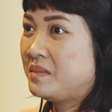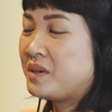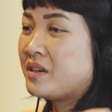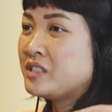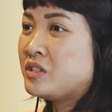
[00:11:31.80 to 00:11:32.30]

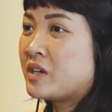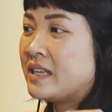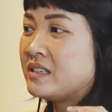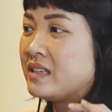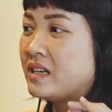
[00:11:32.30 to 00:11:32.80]
Because you
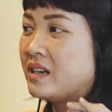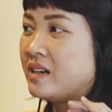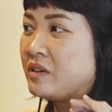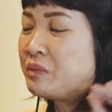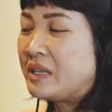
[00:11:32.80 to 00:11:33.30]
can,
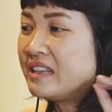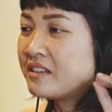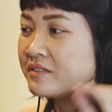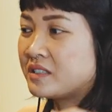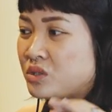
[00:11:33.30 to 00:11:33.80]
uh, within
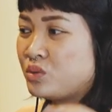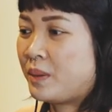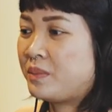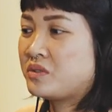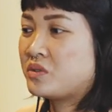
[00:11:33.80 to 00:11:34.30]
the first two
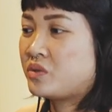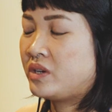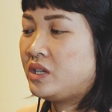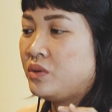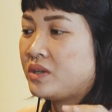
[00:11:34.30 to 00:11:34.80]
episodes
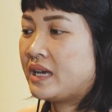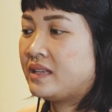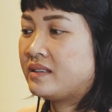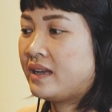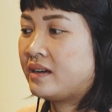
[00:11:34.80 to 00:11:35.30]
already, you
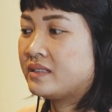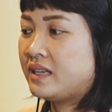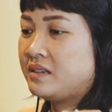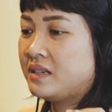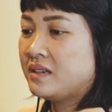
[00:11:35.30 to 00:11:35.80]
can tell
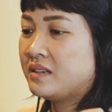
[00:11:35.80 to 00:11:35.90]
that